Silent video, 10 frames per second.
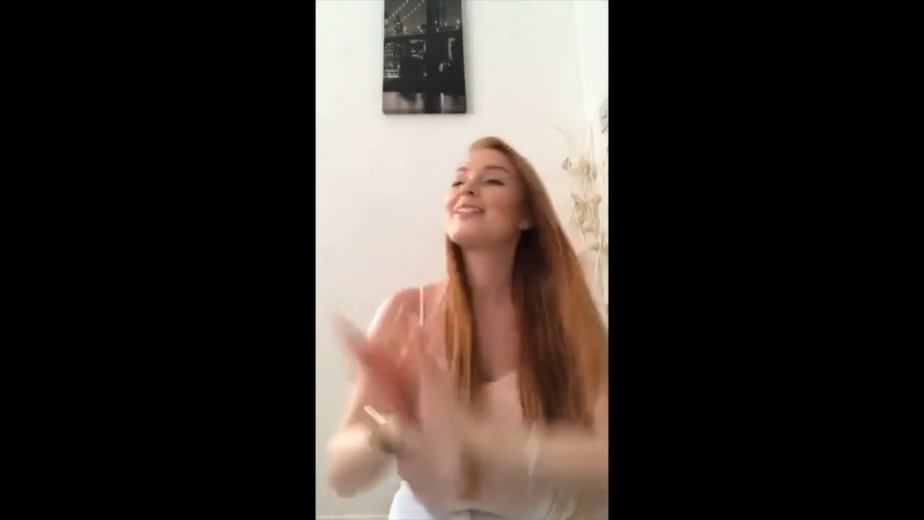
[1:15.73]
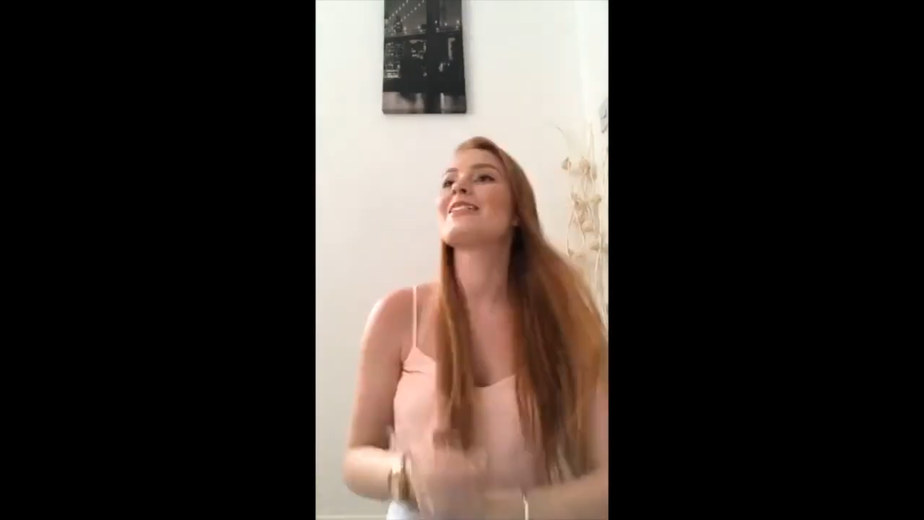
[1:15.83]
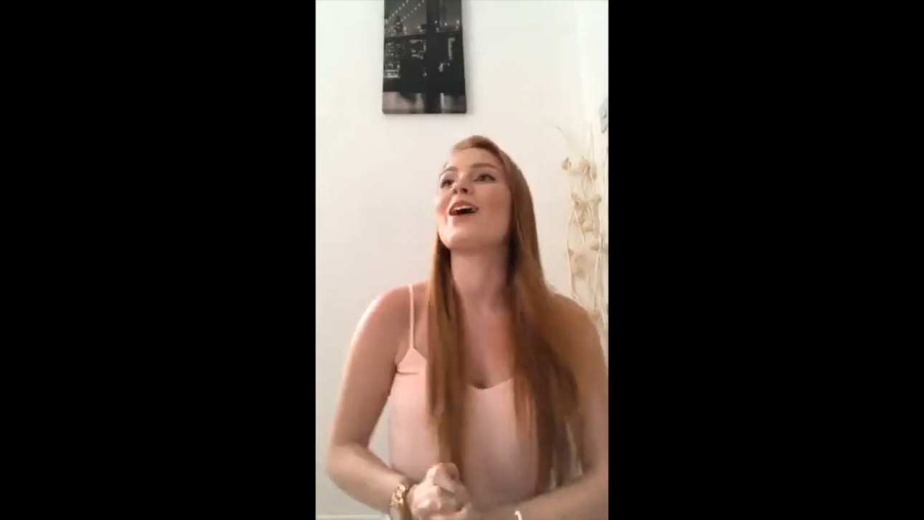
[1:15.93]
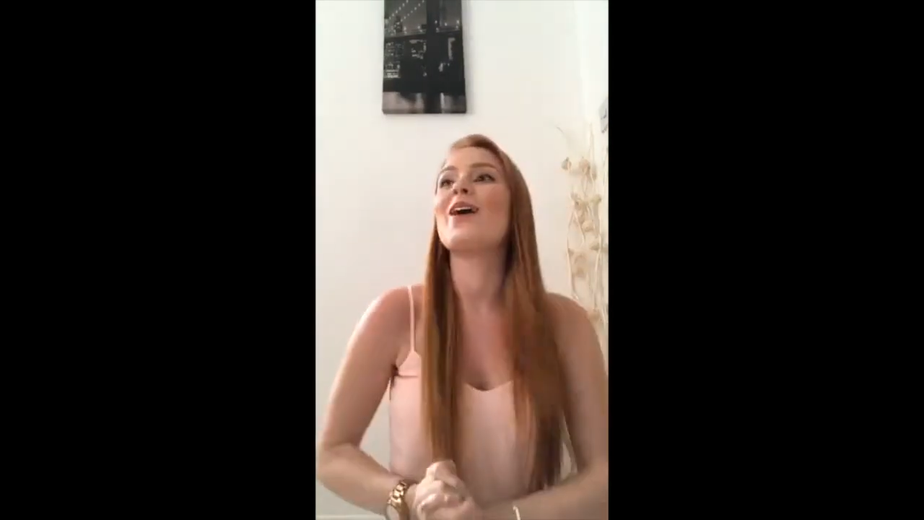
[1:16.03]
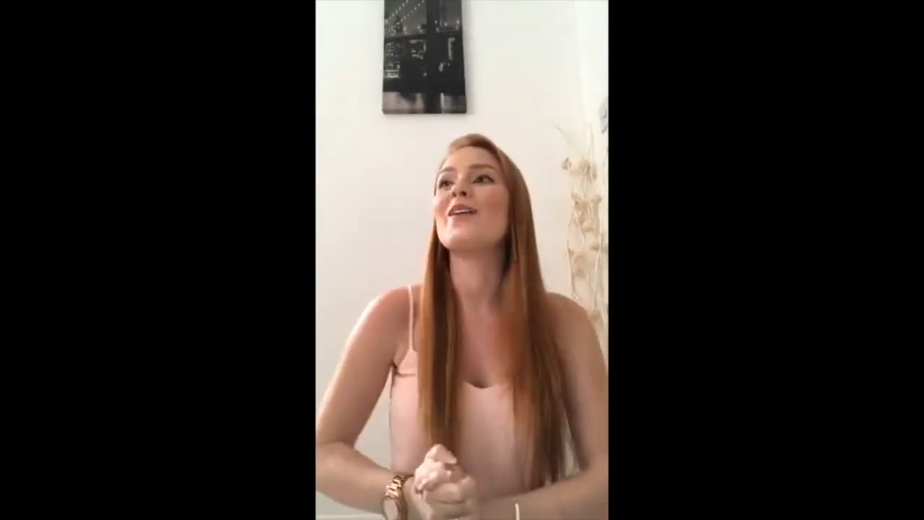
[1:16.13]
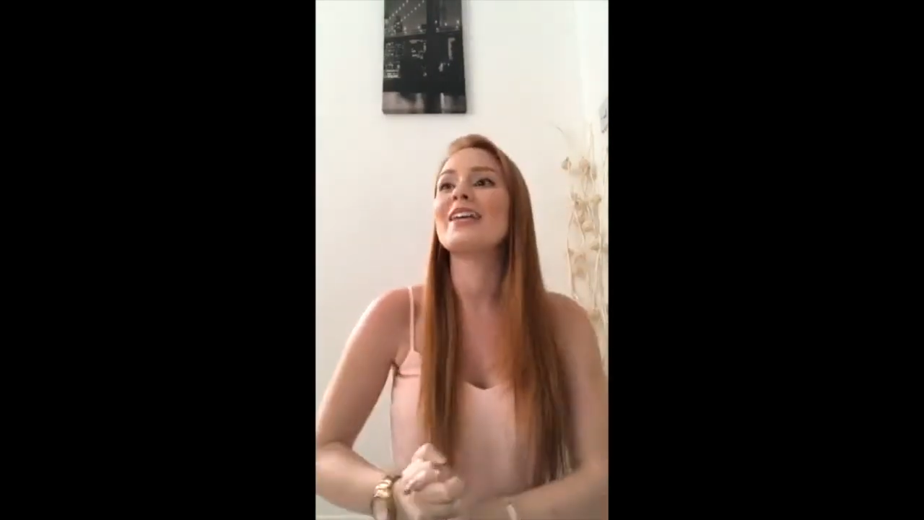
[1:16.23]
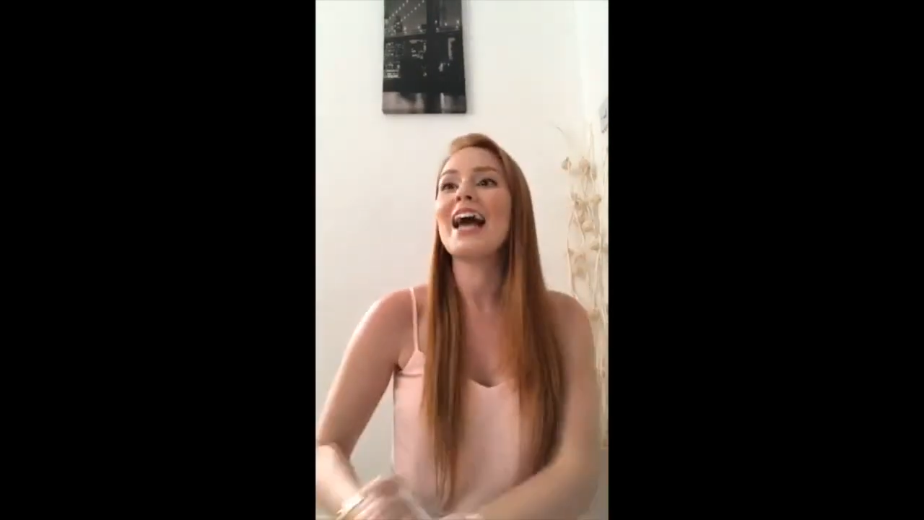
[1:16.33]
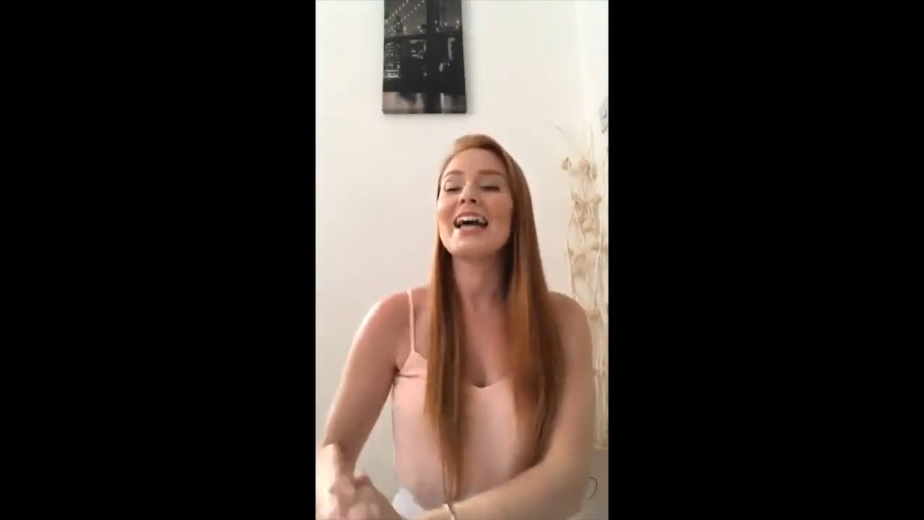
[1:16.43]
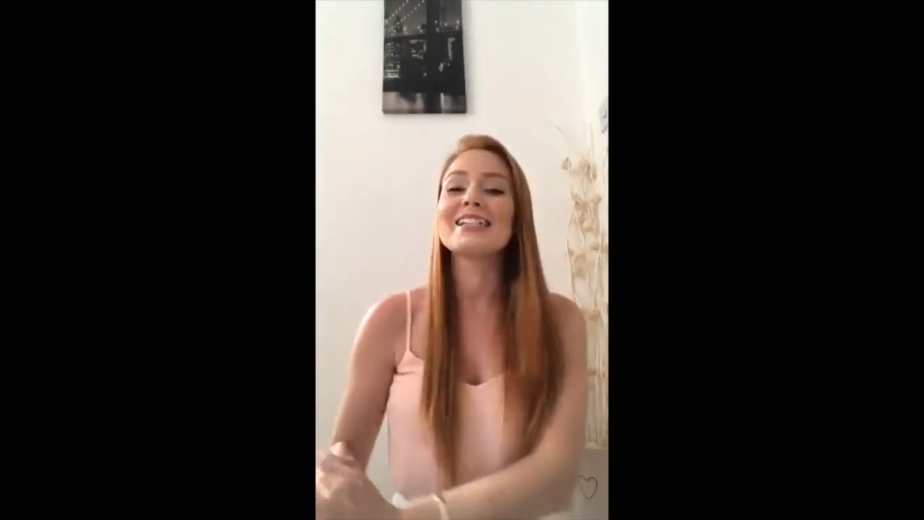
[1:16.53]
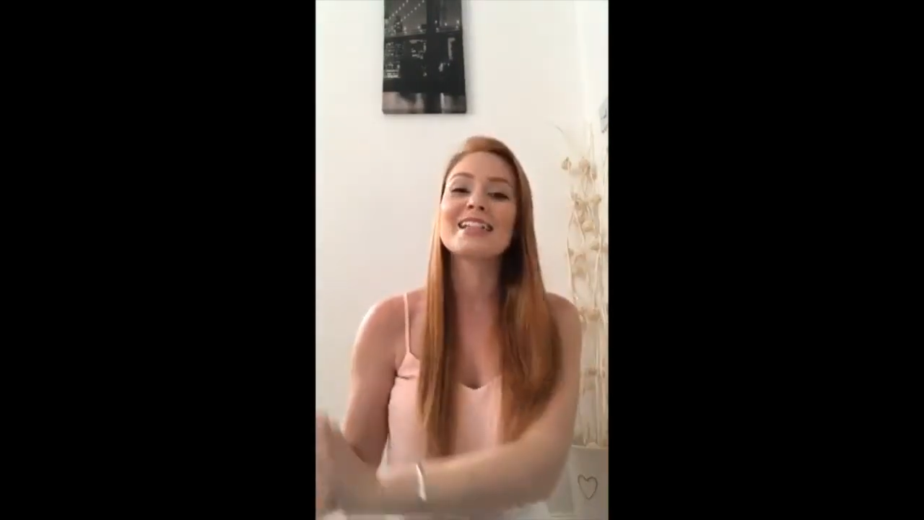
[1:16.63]
So
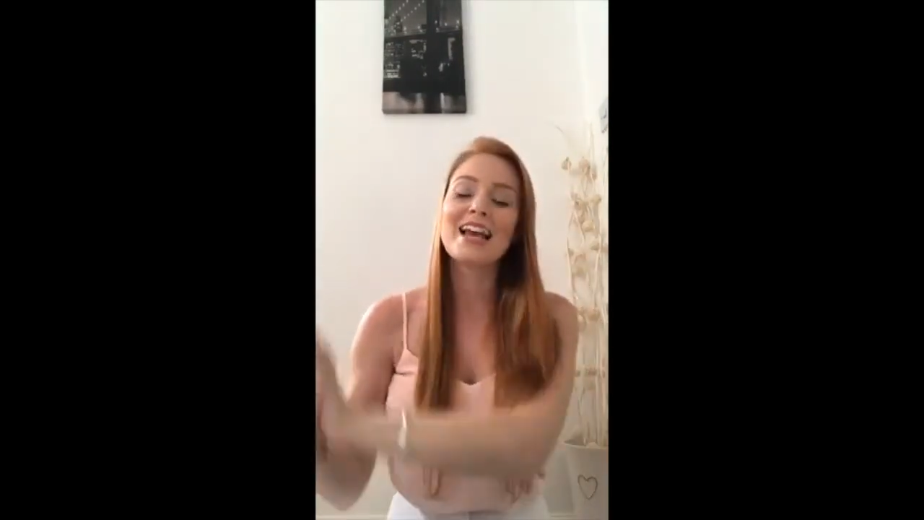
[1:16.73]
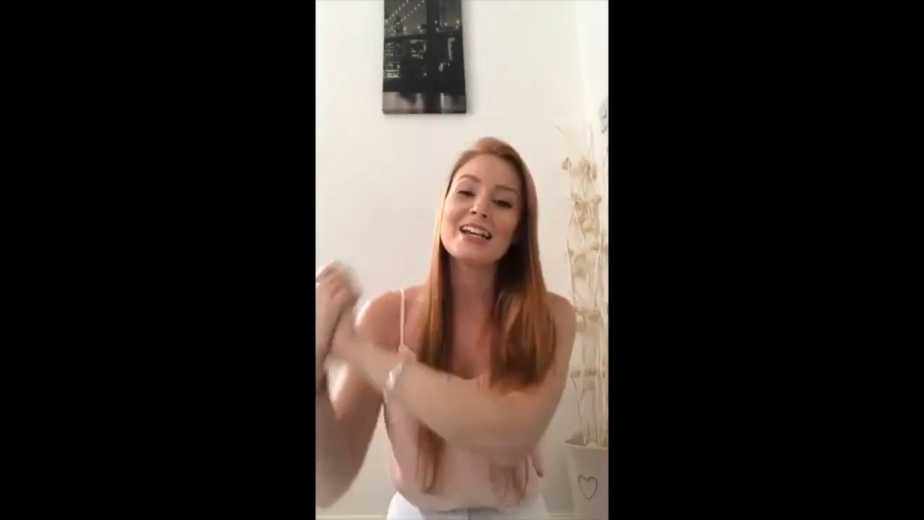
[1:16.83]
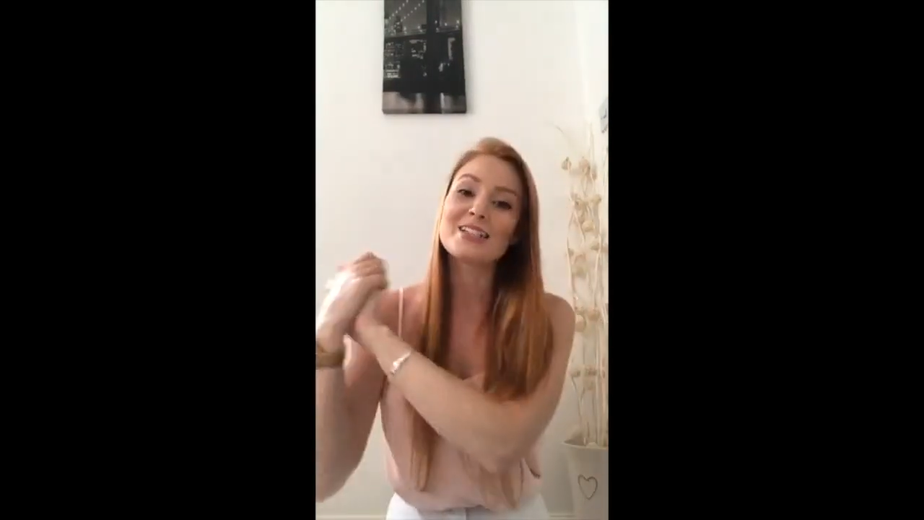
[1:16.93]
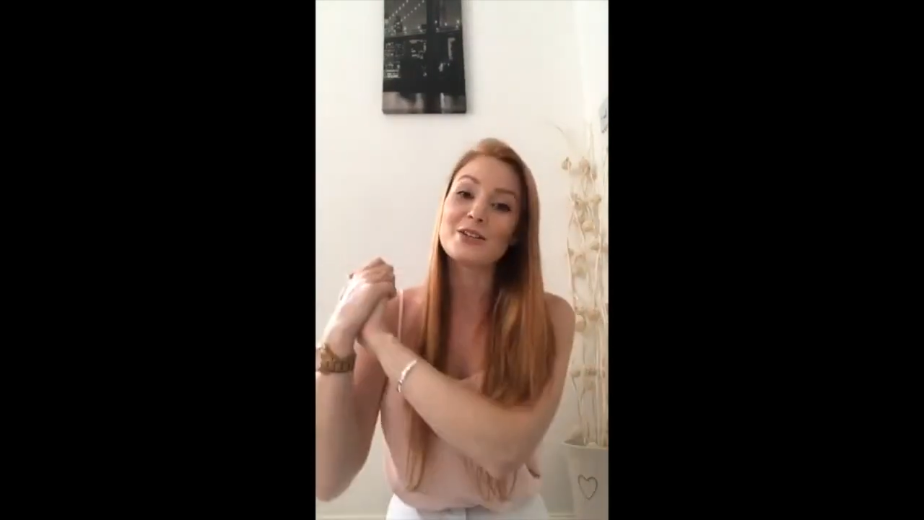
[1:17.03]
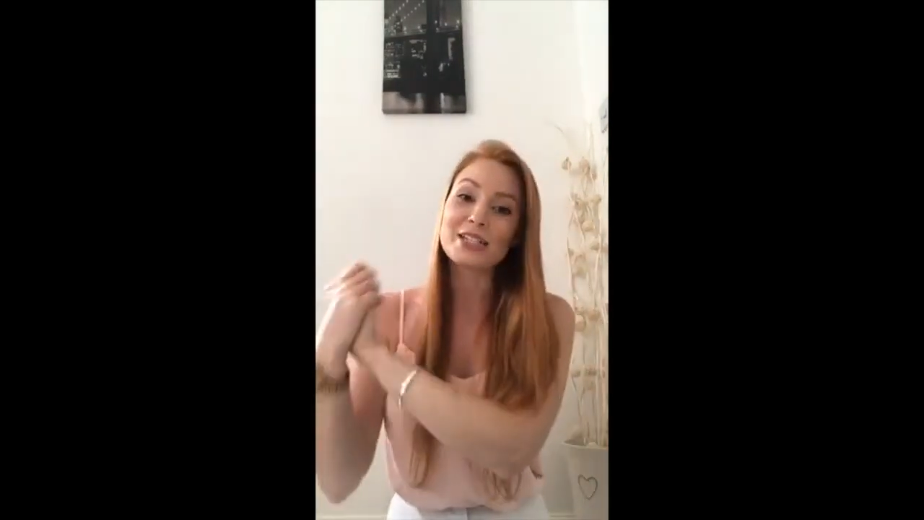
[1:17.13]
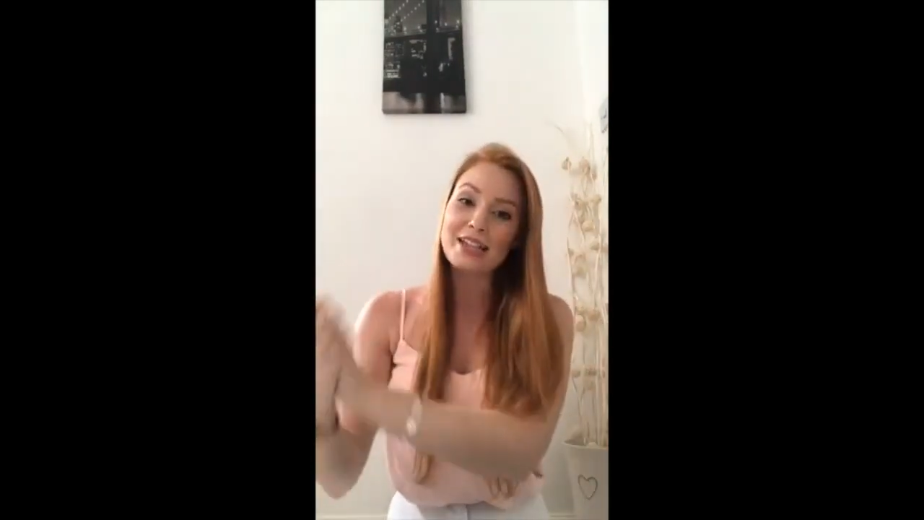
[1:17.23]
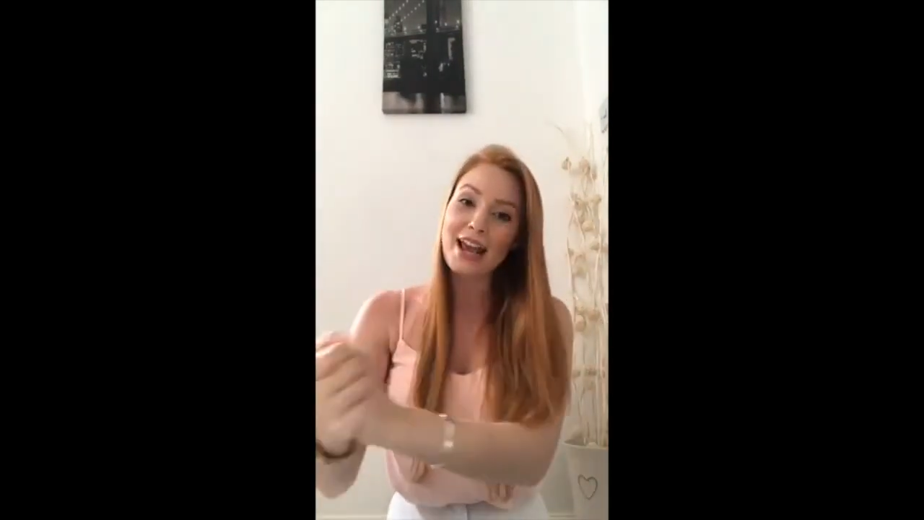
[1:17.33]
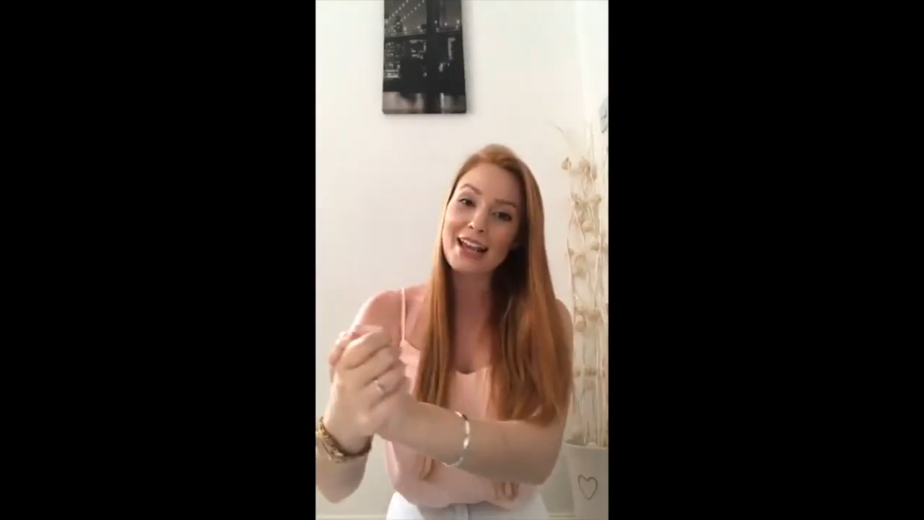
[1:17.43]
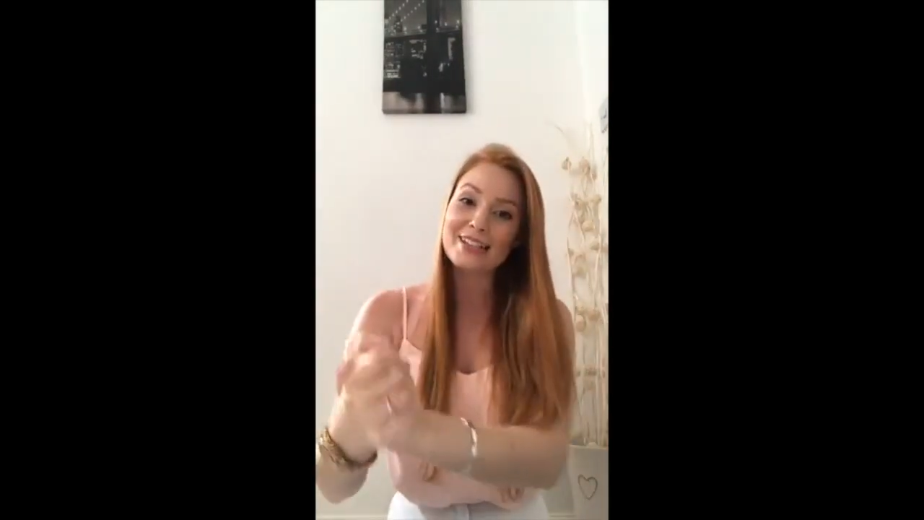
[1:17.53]
yes, so today